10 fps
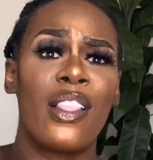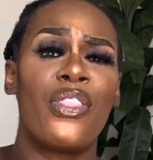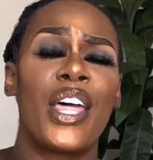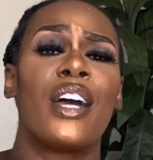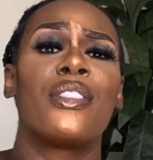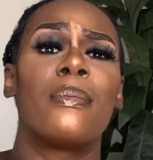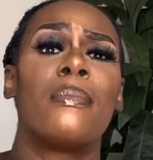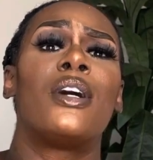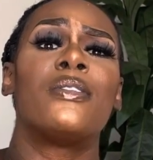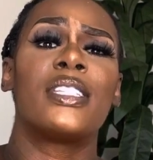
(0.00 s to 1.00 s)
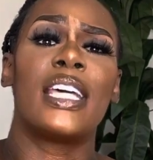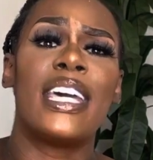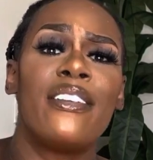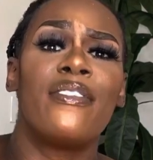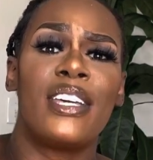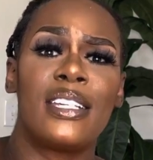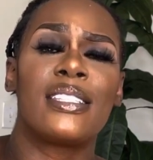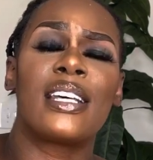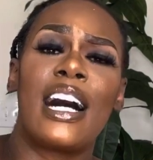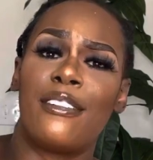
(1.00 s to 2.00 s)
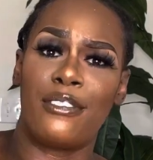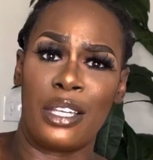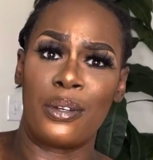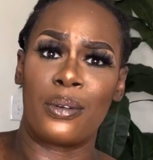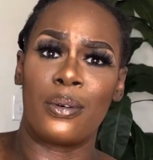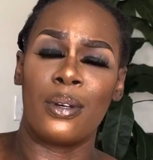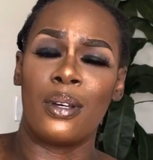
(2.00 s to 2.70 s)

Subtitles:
they're the most envious of you.